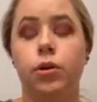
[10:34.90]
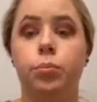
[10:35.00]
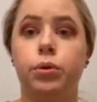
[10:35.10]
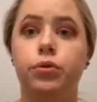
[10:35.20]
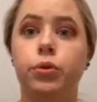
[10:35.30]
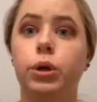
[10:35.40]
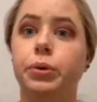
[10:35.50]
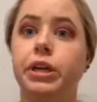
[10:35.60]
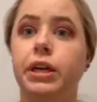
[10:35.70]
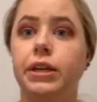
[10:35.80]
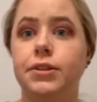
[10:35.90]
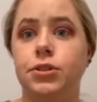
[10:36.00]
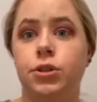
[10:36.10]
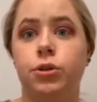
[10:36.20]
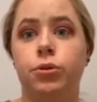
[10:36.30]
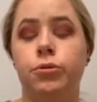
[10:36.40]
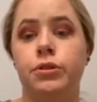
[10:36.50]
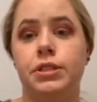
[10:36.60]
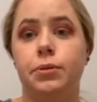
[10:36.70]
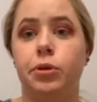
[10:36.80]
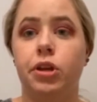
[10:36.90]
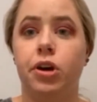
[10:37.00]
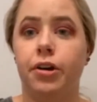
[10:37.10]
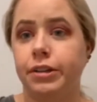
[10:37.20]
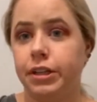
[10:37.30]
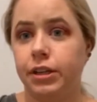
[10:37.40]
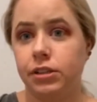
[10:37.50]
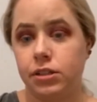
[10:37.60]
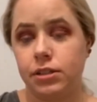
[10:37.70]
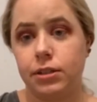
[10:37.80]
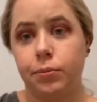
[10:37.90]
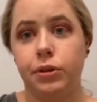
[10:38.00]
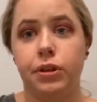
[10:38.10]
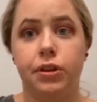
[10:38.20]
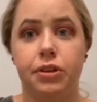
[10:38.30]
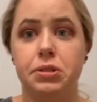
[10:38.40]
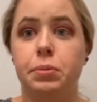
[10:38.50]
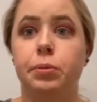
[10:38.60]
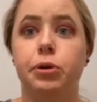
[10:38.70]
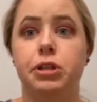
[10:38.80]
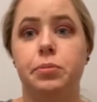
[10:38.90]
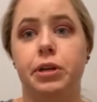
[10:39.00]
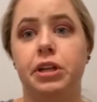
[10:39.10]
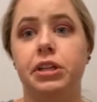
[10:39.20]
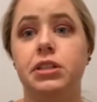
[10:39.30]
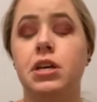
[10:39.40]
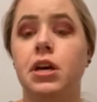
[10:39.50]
Before we get into some of the hauntings and some of the things people experience,